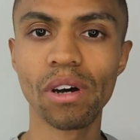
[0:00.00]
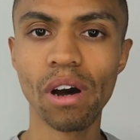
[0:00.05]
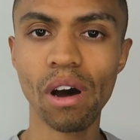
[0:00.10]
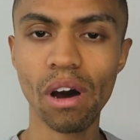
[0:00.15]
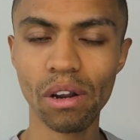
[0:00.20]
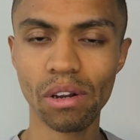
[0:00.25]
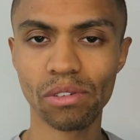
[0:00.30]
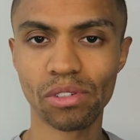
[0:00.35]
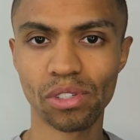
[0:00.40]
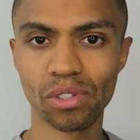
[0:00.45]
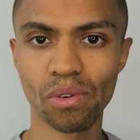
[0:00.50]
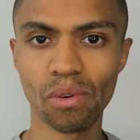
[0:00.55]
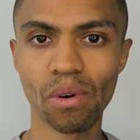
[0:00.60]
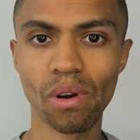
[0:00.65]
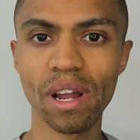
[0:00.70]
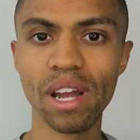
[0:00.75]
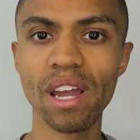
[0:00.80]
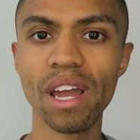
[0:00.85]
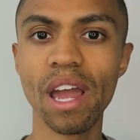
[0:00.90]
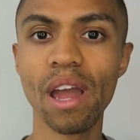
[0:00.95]
auto
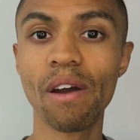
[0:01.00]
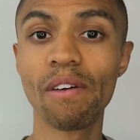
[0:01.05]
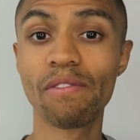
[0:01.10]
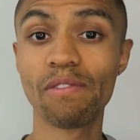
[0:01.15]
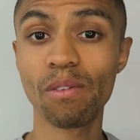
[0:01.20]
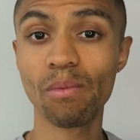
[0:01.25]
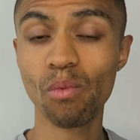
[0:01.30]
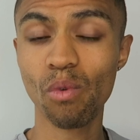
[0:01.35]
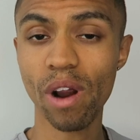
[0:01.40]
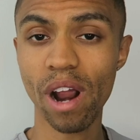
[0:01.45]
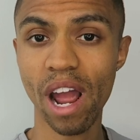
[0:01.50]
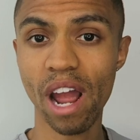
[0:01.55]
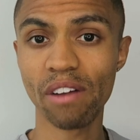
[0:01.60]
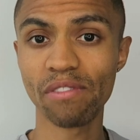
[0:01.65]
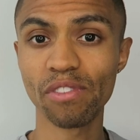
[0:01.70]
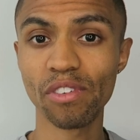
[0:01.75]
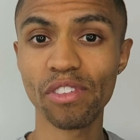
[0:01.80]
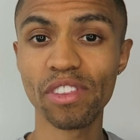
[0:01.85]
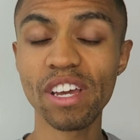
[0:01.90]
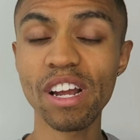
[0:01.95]
score from
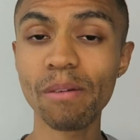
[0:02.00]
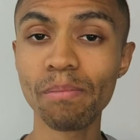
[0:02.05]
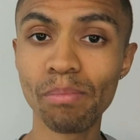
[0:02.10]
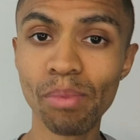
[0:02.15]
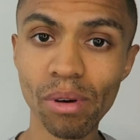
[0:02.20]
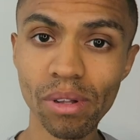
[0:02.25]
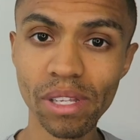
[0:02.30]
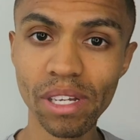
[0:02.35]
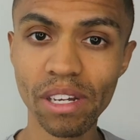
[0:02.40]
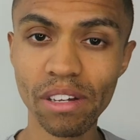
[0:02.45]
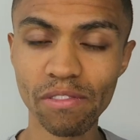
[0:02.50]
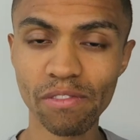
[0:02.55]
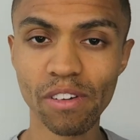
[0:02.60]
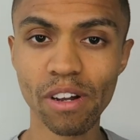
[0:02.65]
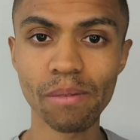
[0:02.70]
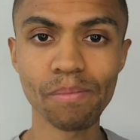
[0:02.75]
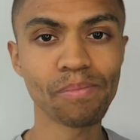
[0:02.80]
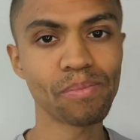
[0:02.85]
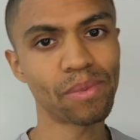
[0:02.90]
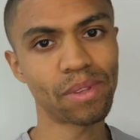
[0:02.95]
wherever they're pulling it
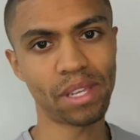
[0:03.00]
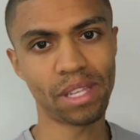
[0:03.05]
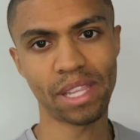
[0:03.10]
from.